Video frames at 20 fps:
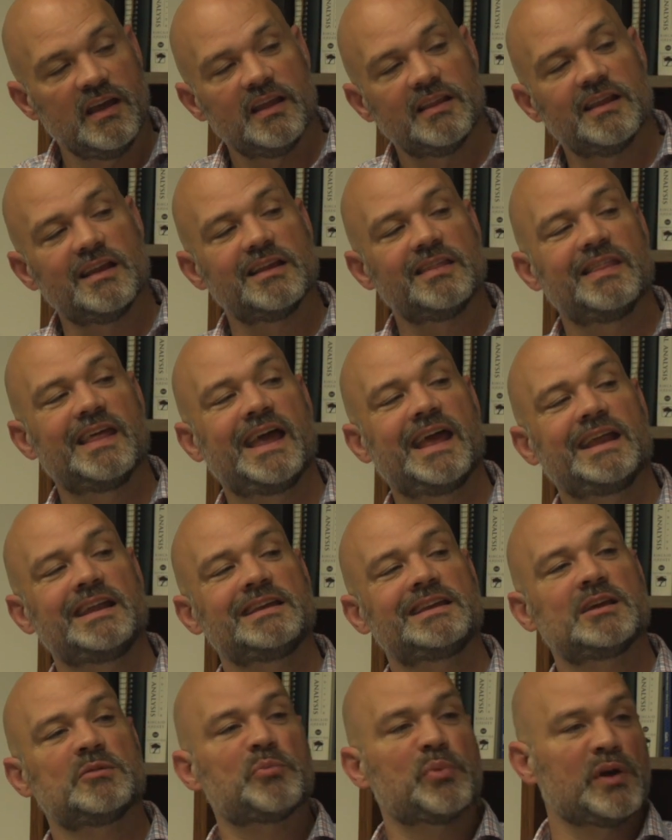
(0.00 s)
that then
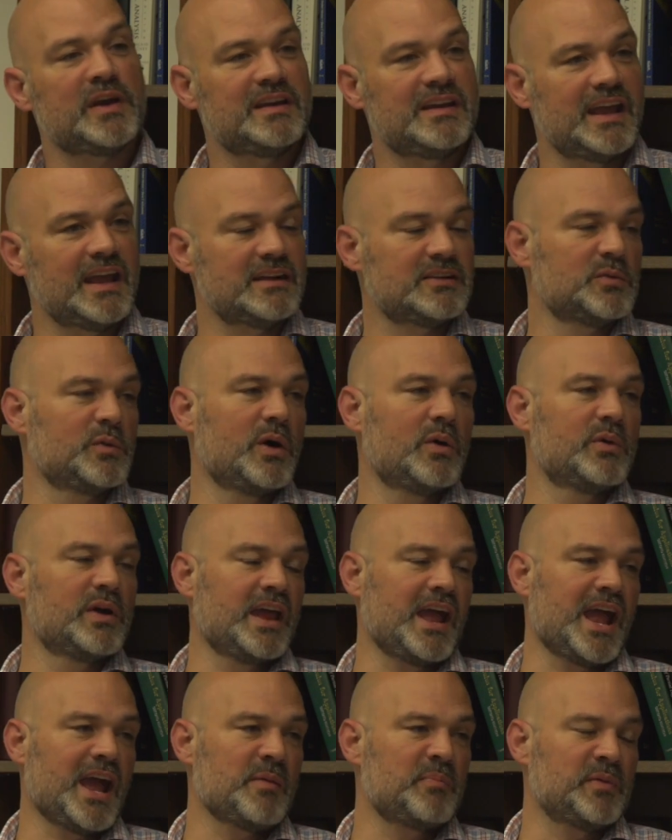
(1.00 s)
can predict what would
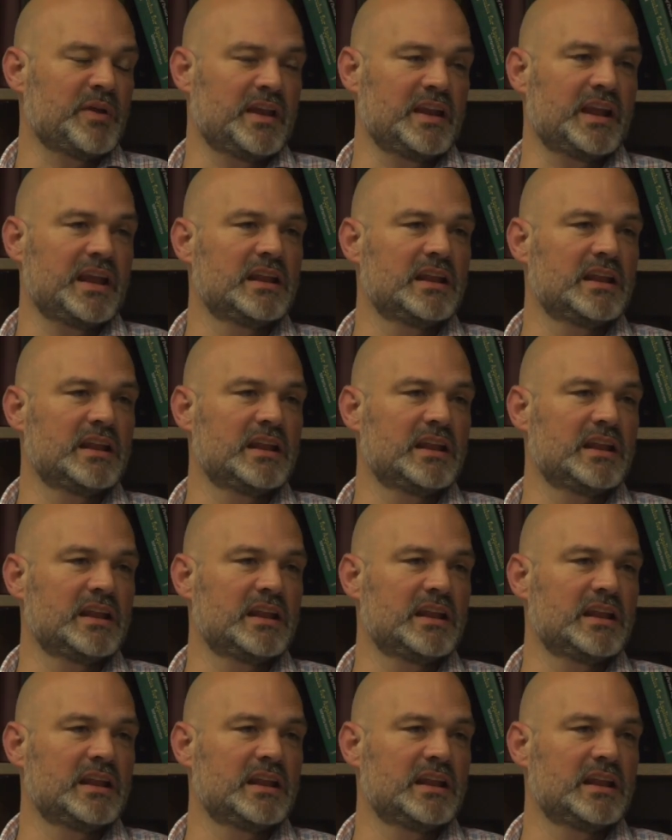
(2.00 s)
happen